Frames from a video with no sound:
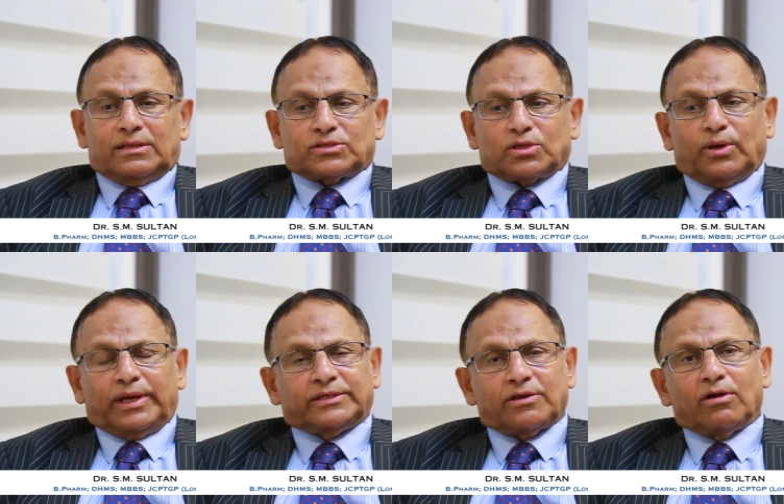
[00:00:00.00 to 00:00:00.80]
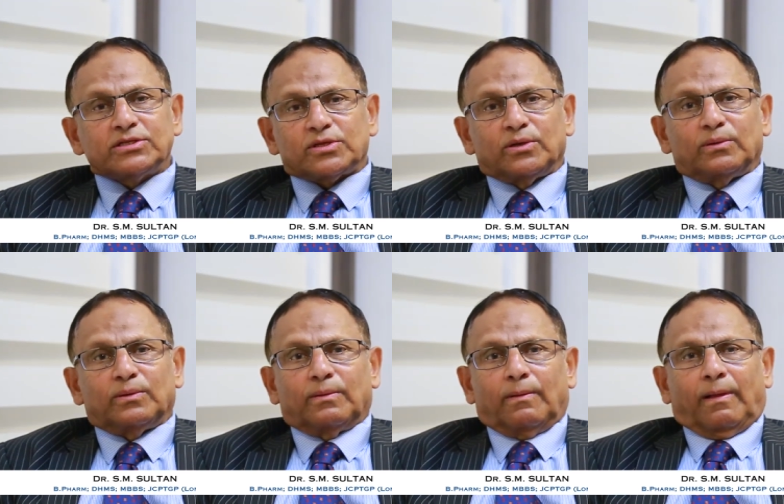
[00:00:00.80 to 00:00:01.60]
so it
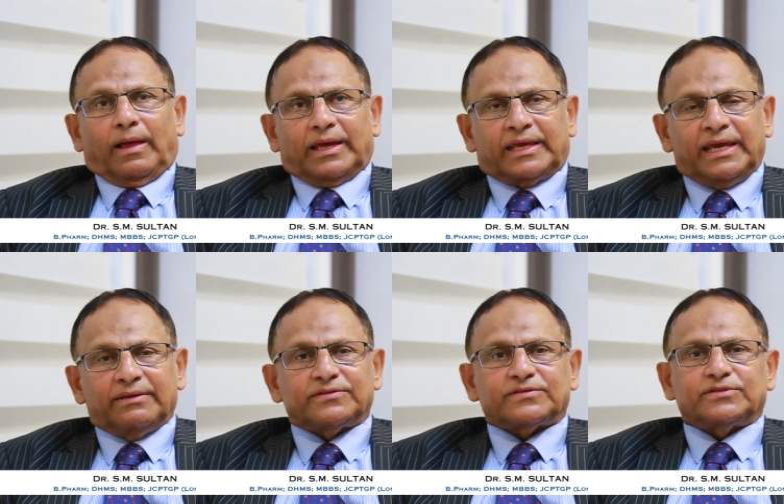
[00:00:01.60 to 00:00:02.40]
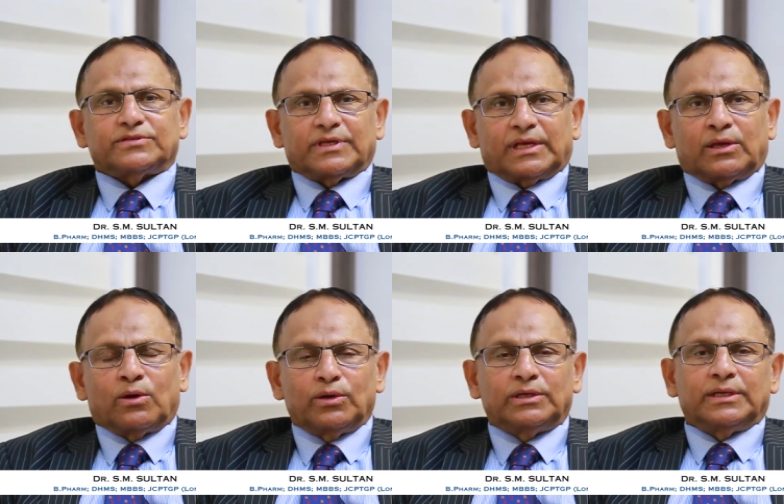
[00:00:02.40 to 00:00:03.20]
also gives
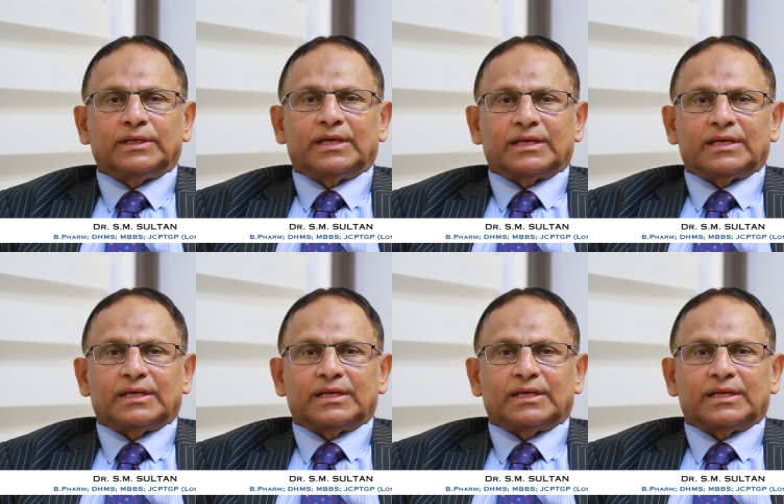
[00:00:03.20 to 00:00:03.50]
good